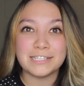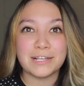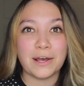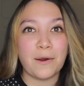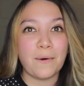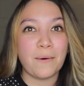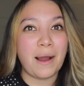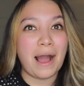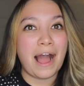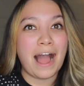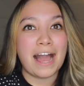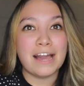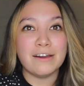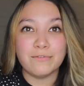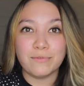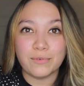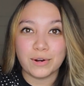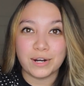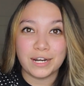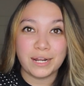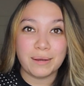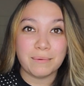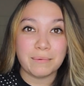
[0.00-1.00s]
So I've
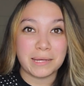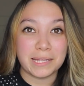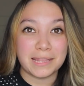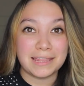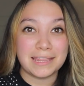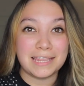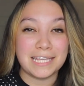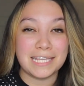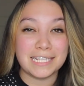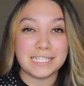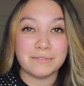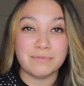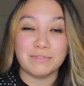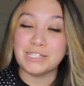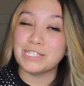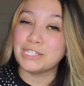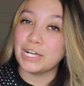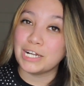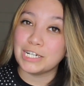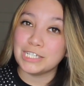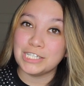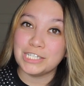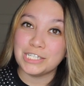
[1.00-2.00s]
worn it with this
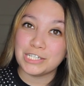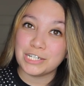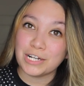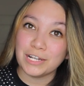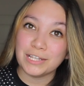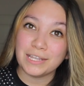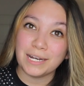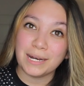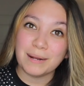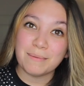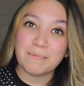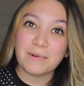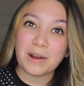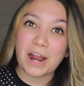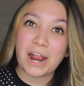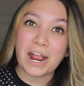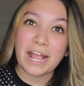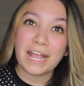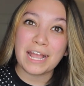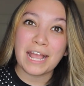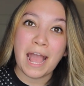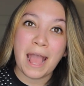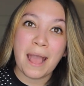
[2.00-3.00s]
Versace shirt that I'm
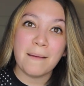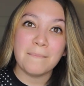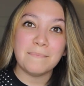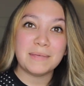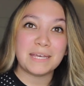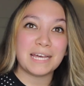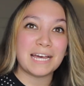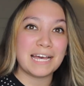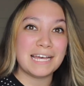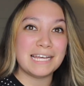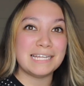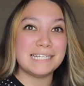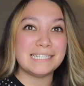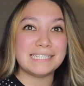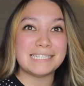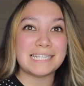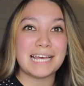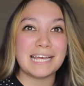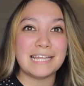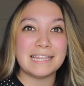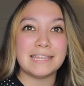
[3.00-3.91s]
wearing because